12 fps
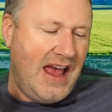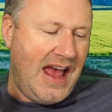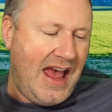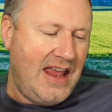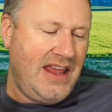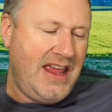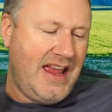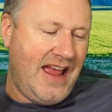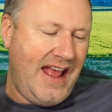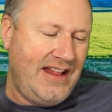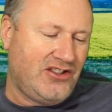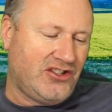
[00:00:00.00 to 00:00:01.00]
any
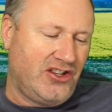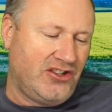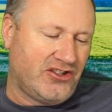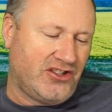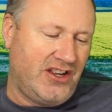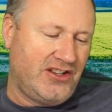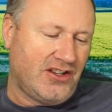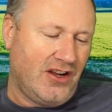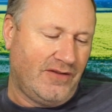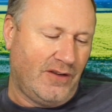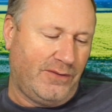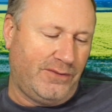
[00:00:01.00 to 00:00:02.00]
instances
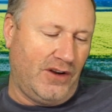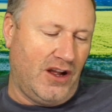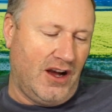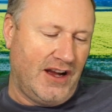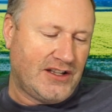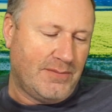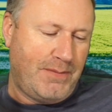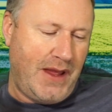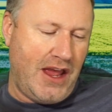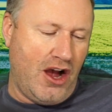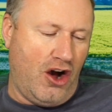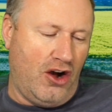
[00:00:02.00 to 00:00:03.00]
of a flight
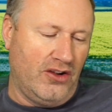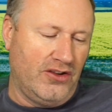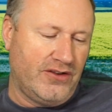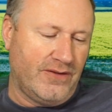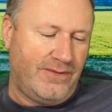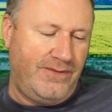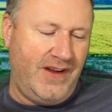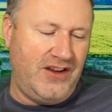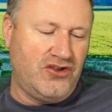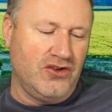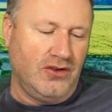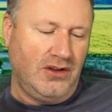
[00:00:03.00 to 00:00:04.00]
beyond
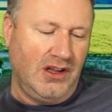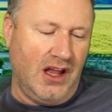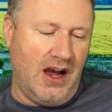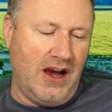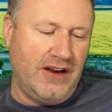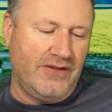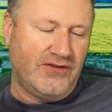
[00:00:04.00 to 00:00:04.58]
visual line of